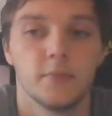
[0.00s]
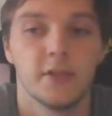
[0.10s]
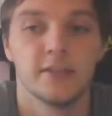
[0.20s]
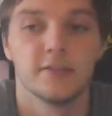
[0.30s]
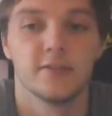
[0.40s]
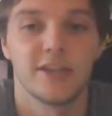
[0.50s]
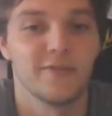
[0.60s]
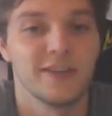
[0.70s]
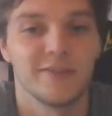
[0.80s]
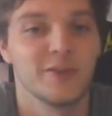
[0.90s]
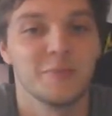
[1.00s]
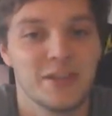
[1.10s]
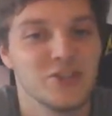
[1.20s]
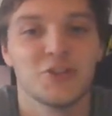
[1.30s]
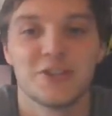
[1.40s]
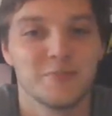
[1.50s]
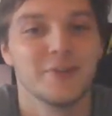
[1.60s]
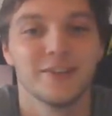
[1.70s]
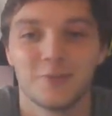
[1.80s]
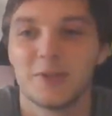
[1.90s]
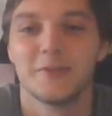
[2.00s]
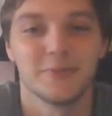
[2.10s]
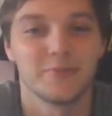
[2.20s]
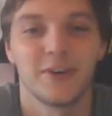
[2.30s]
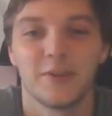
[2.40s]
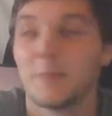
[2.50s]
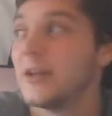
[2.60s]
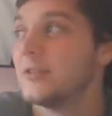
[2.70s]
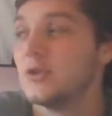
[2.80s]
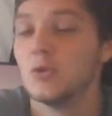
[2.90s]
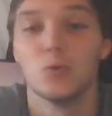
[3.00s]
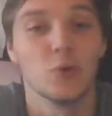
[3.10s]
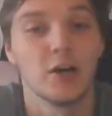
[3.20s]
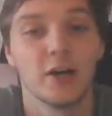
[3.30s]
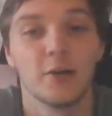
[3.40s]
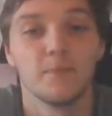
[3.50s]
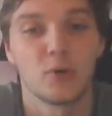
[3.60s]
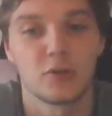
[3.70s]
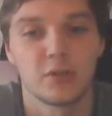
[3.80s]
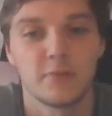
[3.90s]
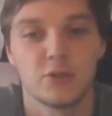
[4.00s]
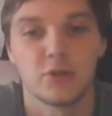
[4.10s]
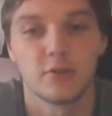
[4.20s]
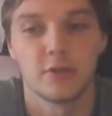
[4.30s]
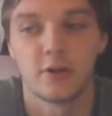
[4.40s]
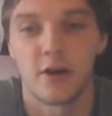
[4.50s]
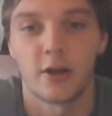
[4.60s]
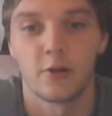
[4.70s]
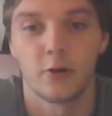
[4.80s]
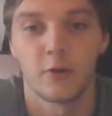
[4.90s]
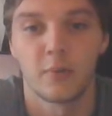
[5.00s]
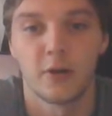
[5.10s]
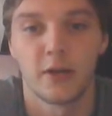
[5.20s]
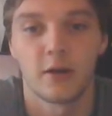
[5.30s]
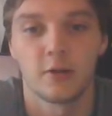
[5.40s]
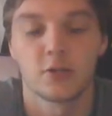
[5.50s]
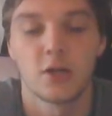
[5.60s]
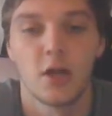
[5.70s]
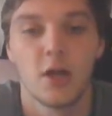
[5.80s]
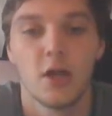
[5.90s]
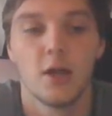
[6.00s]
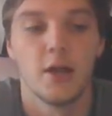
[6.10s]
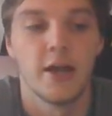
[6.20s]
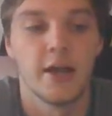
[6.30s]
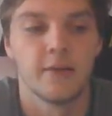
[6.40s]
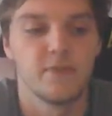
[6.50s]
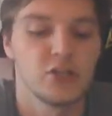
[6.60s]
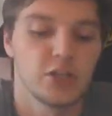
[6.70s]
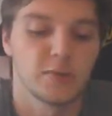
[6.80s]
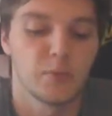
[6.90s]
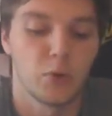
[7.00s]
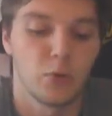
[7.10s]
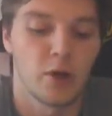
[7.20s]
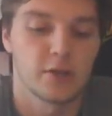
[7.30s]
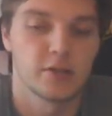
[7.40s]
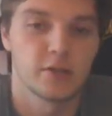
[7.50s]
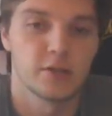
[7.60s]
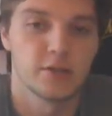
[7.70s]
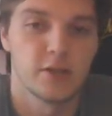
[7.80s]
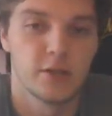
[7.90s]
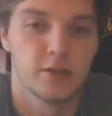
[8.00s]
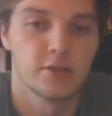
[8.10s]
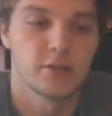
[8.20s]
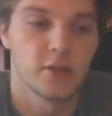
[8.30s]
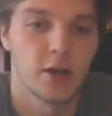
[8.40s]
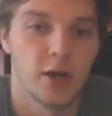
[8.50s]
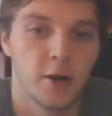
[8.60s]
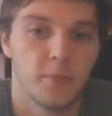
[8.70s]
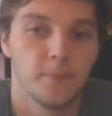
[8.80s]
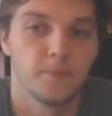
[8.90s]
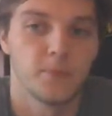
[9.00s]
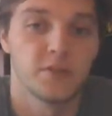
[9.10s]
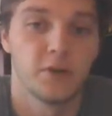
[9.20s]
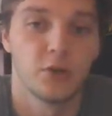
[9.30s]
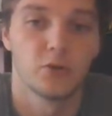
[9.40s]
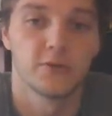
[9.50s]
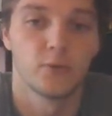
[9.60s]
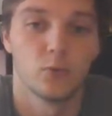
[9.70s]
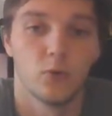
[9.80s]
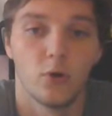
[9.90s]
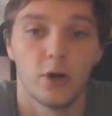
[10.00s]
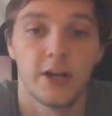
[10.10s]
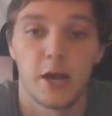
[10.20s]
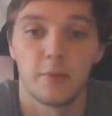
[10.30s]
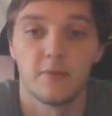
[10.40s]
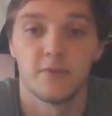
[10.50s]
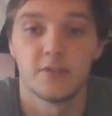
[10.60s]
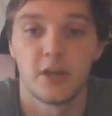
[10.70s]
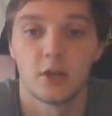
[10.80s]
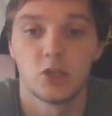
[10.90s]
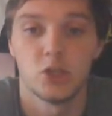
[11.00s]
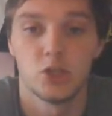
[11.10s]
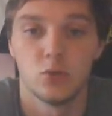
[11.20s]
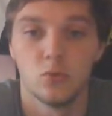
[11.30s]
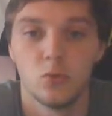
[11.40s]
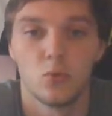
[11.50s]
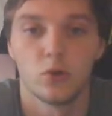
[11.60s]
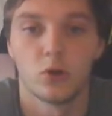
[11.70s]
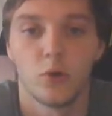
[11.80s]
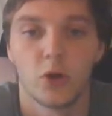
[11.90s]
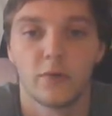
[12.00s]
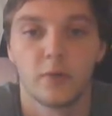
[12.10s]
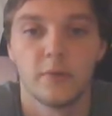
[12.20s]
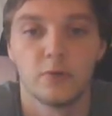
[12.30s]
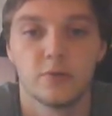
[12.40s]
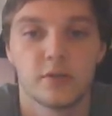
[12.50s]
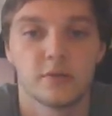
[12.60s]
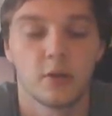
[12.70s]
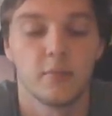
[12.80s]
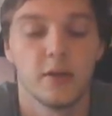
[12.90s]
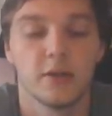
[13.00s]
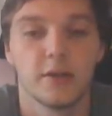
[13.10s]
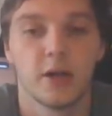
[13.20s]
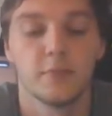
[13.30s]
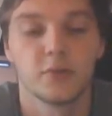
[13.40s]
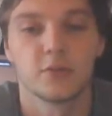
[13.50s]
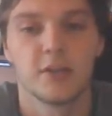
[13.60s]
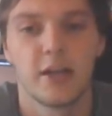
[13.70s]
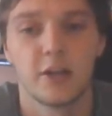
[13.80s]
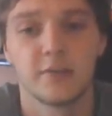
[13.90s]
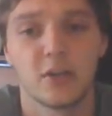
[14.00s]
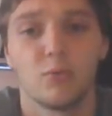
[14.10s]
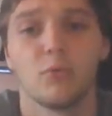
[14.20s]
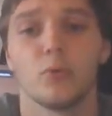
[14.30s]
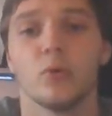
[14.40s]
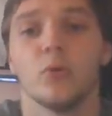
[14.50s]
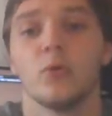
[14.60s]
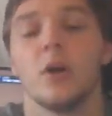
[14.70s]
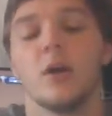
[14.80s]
in 7 different majors, but we finally made it to nursing major here at Kirkwood Community College. And I'm finishing up some prereqs. This video is for Anatomy and Physiology 2. We're going over the immune system, and so today I'll take you through